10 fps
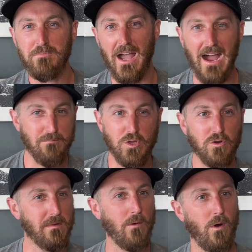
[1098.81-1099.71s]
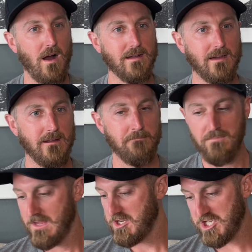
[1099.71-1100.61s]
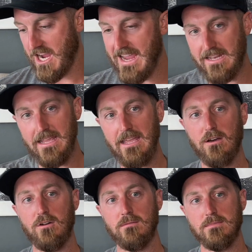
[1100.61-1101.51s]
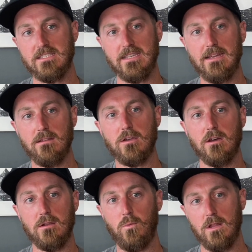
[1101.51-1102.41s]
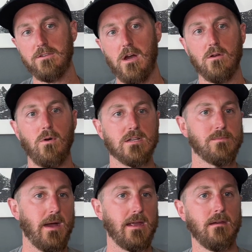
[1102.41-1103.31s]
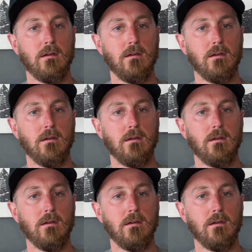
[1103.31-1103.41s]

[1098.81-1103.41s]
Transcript: I'm doing my walk. Cheyenne heel, sit, good, while a dog walks by.